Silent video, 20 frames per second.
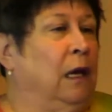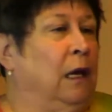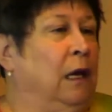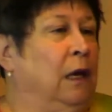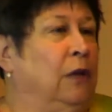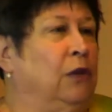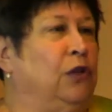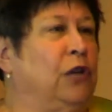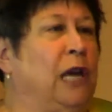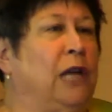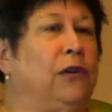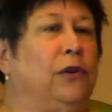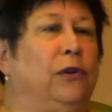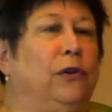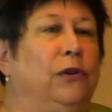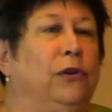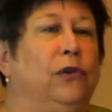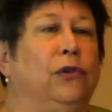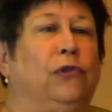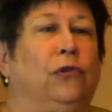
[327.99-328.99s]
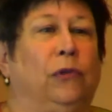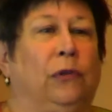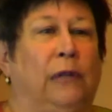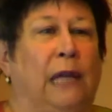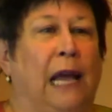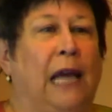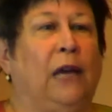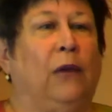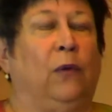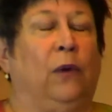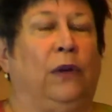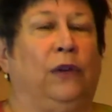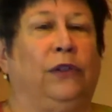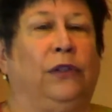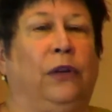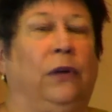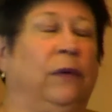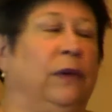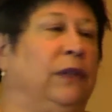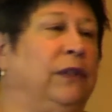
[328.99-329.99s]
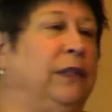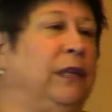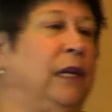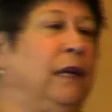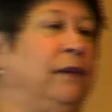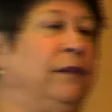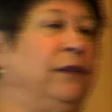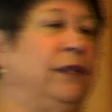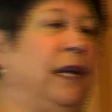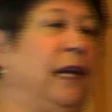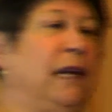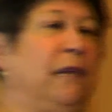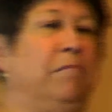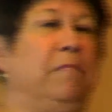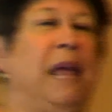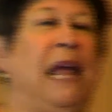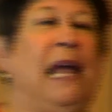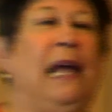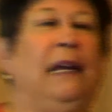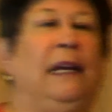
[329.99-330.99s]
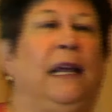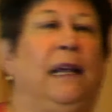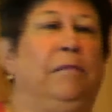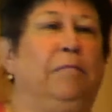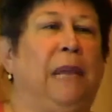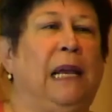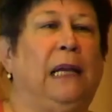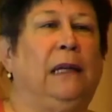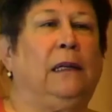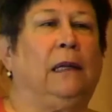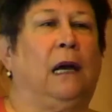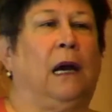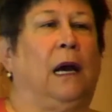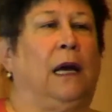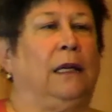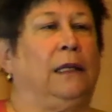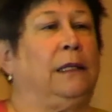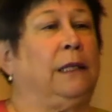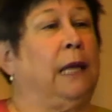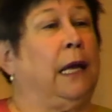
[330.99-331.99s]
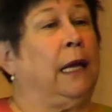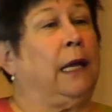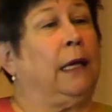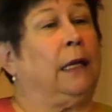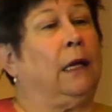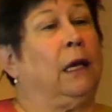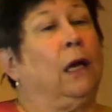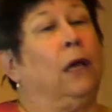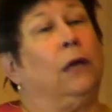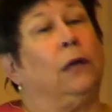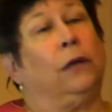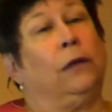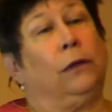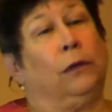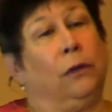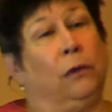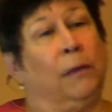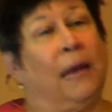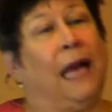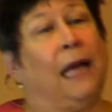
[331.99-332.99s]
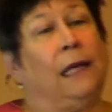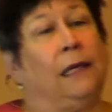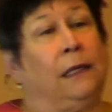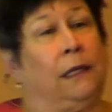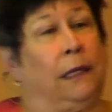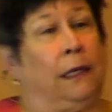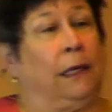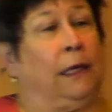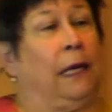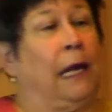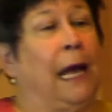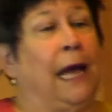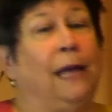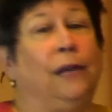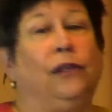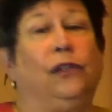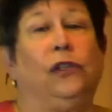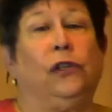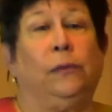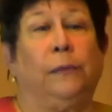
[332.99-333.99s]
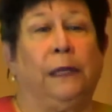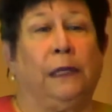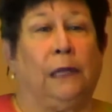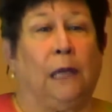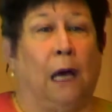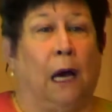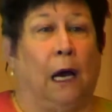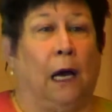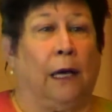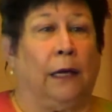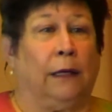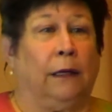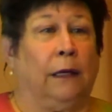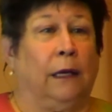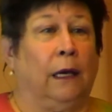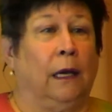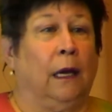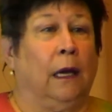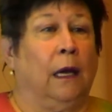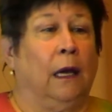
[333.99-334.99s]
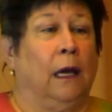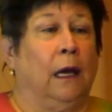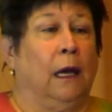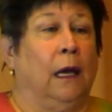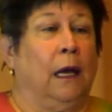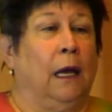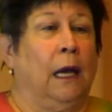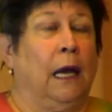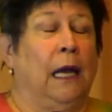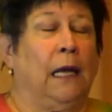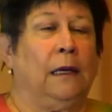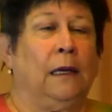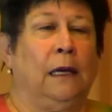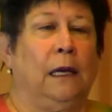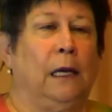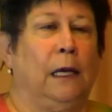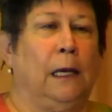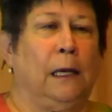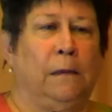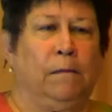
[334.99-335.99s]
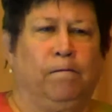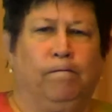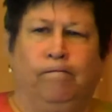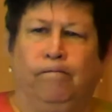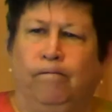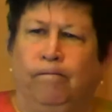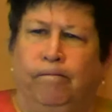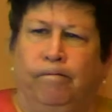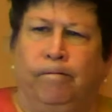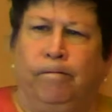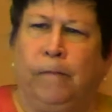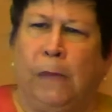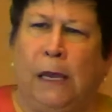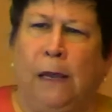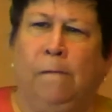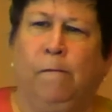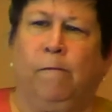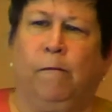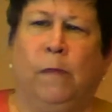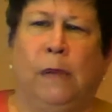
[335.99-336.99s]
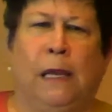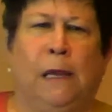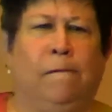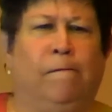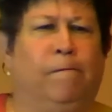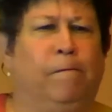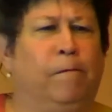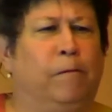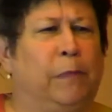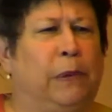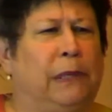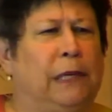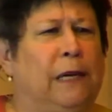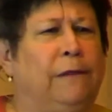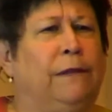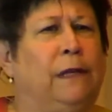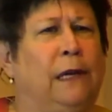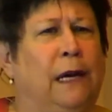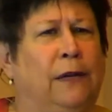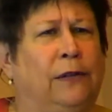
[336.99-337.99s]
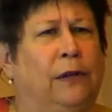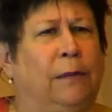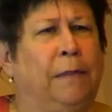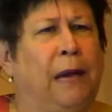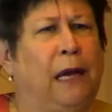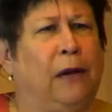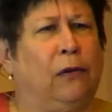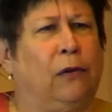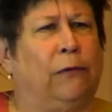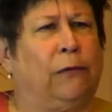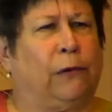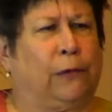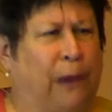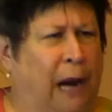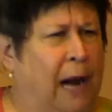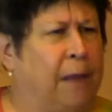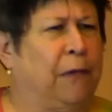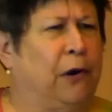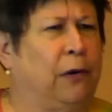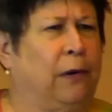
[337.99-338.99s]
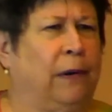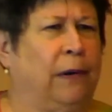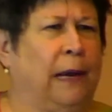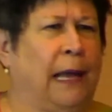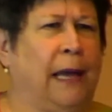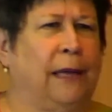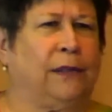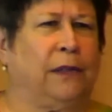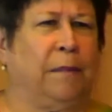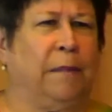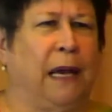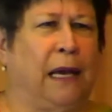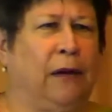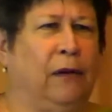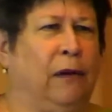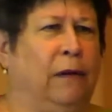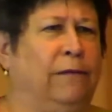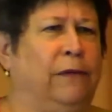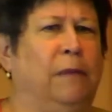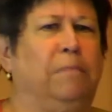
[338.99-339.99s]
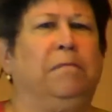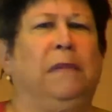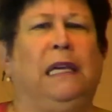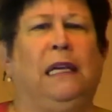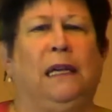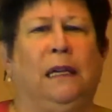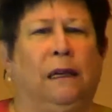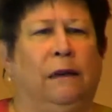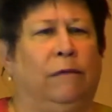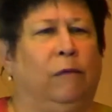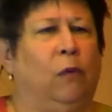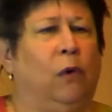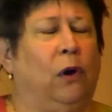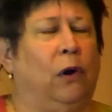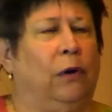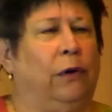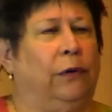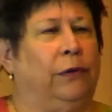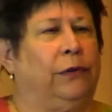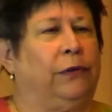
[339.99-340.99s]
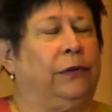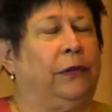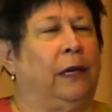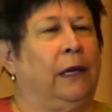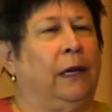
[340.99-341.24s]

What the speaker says: gender-neutral language. So instead of saying man and mankind, saying humanity and humankind. And he believed it as a matter of grammar, as a matter of the meaning of words.